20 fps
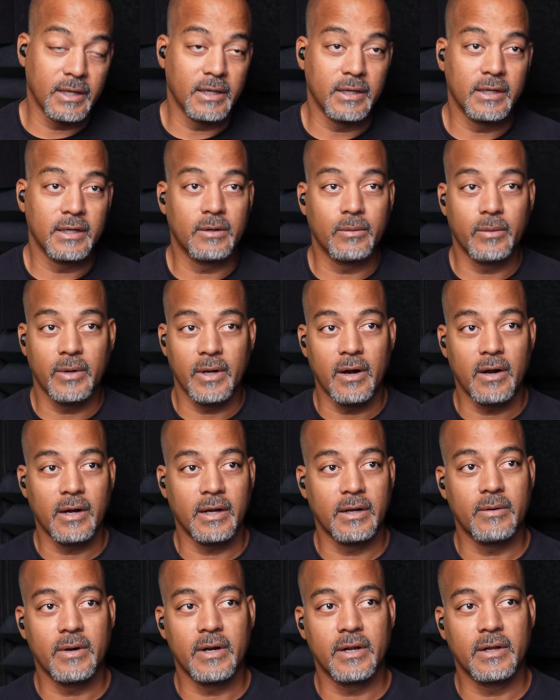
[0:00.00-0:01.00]
And here we are
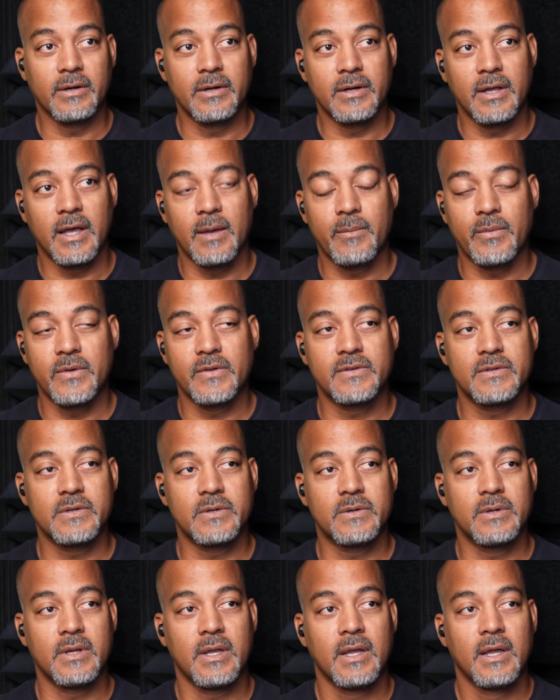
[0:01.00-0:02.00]
getting ready to go to
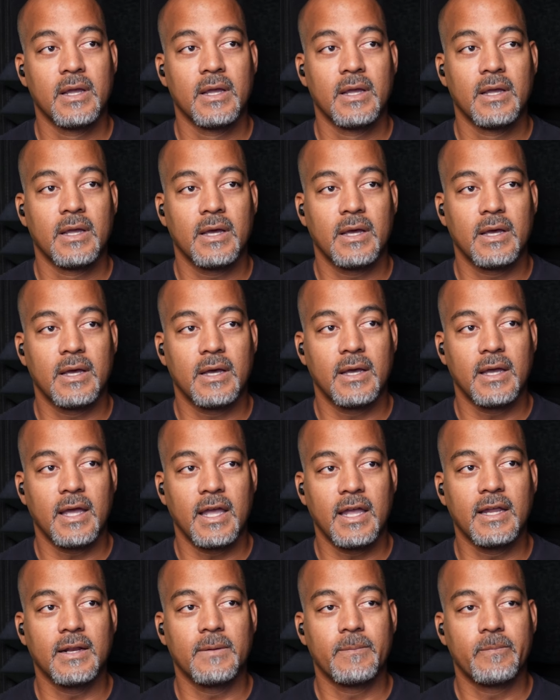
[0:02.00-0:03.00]
episode
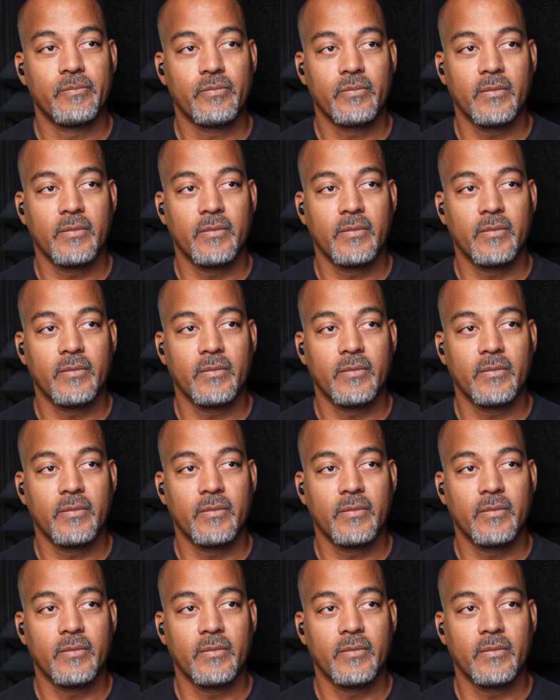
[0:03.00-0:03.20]
8.